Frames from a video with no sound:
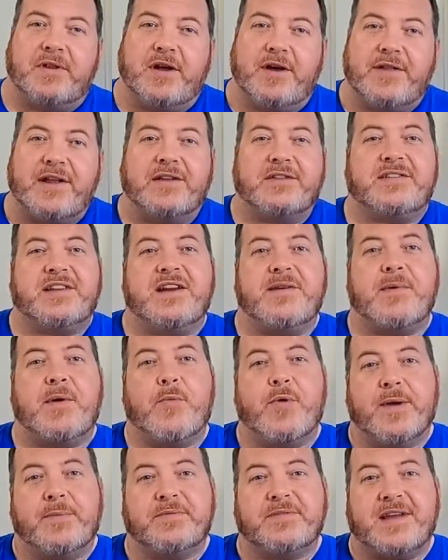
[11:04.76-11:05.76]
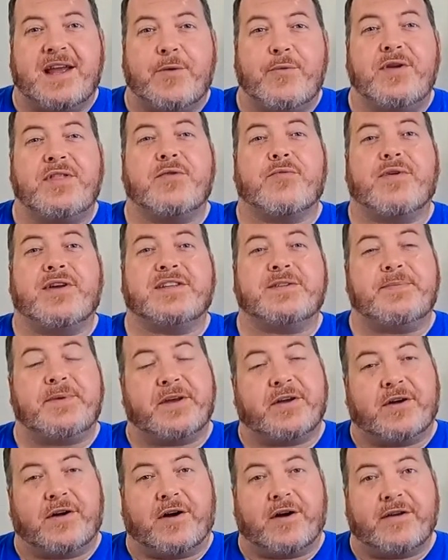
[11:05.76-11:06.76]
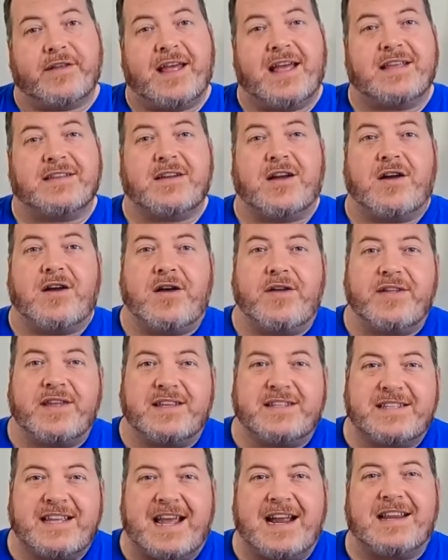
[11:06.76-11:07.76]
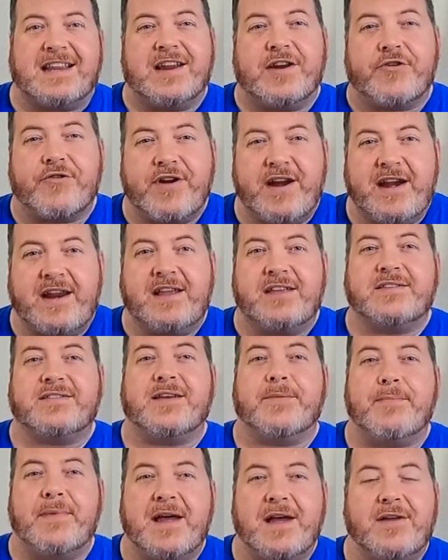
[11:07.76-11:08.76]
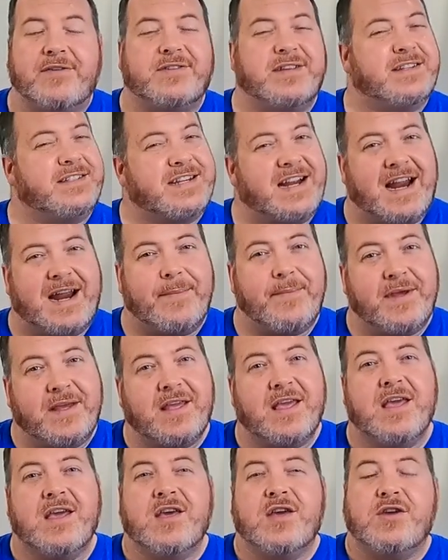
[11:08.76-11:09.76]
below. That'll see you on my website with a recipe card that has all the exact ingredients, amounts, and timing